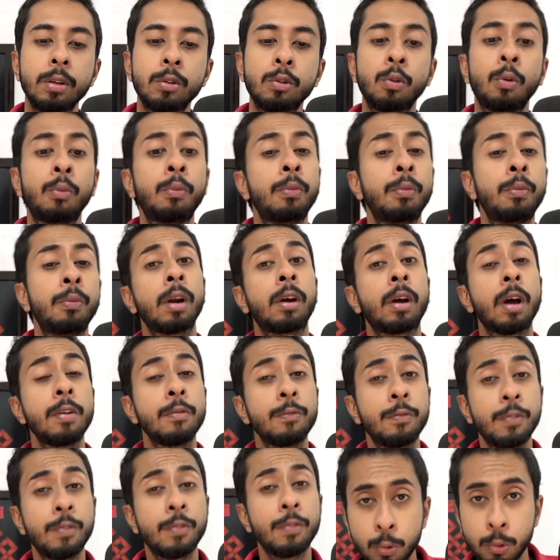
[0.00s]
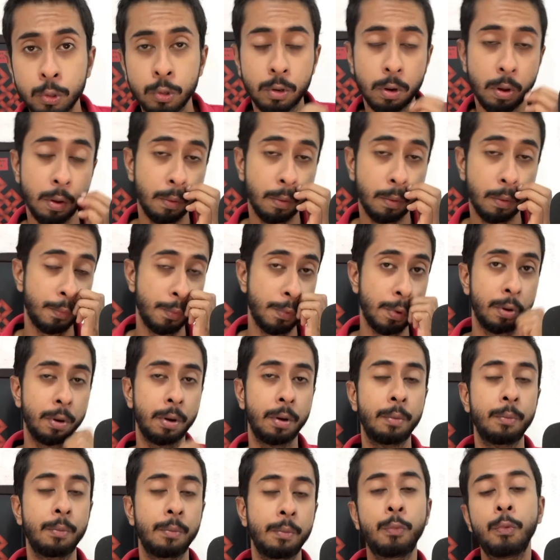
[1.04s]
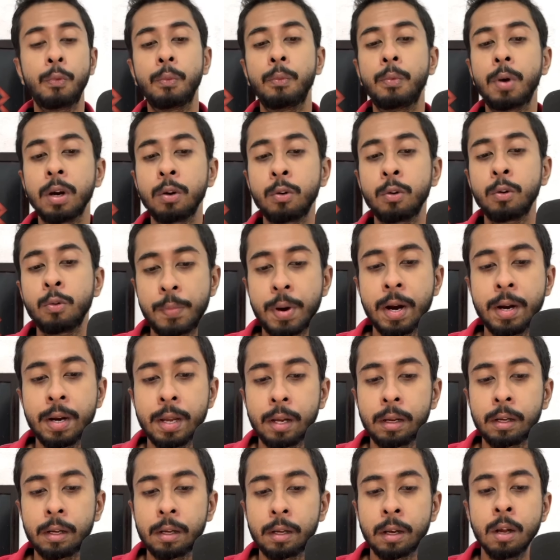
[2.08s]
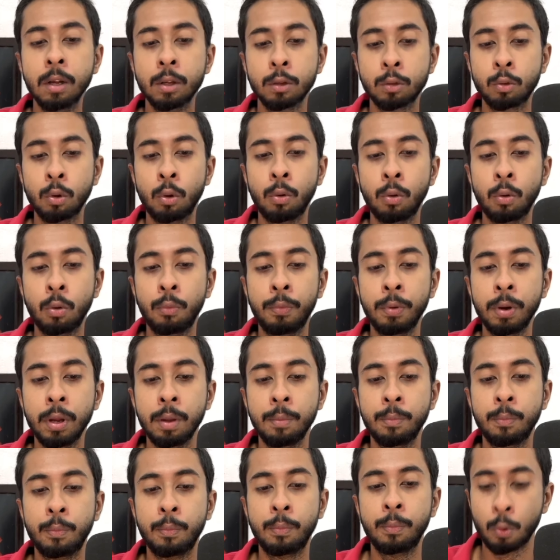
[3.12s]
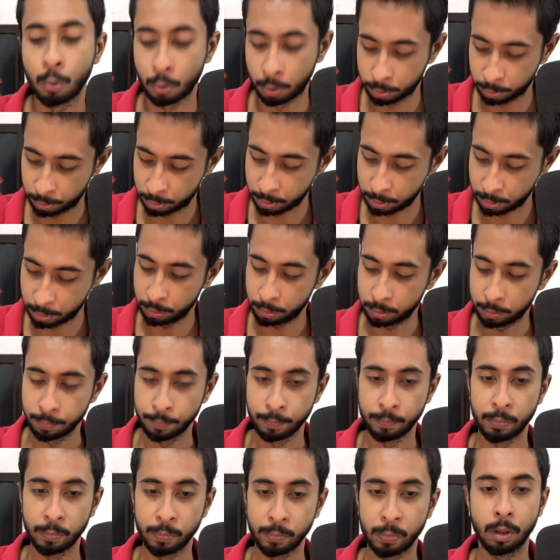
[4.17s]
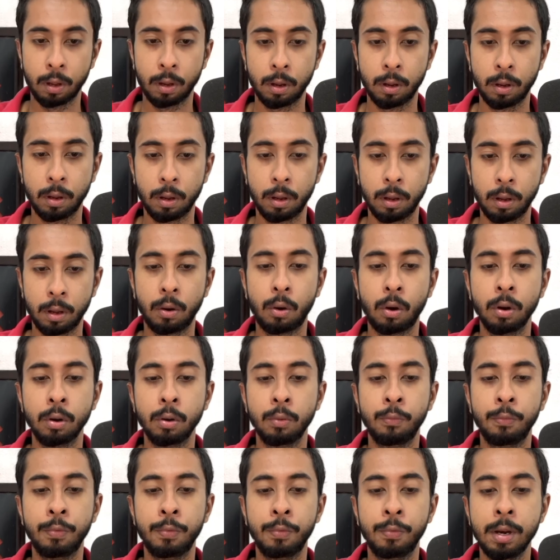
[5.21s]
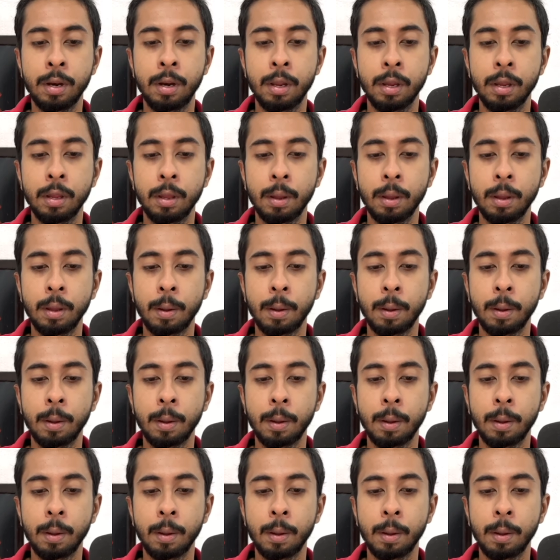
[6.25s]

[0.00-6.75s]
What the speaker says: So we are confused what to predict, so we broke these on windy.